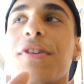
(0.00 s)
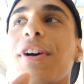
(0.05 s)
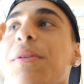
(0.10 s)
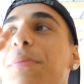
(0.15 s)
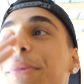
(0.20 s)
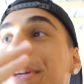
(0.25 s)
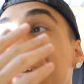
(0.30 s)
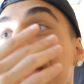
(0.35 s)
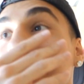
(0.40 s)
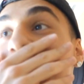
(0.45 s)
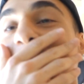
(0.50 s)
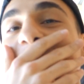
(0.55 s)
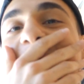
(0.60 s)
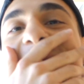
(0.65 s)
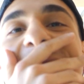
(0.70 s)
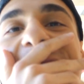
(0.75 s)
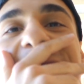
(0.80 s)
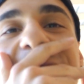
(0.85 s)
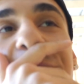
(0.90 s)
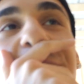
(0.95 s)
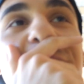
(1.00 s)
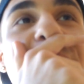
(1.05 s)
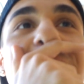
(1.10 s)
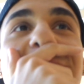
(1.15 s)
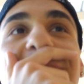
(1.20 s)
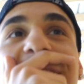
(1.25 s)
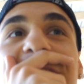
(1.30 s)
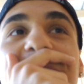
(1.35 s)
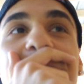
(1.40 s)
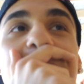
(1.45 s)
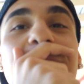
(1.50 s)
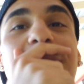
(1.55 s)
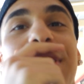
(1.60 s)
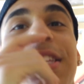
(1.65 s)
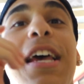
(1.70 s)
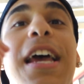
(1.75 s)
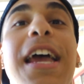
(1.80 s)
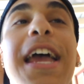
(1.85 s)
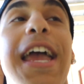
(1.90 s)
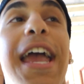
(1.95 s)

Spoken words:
sign me out unless I bring my textbooks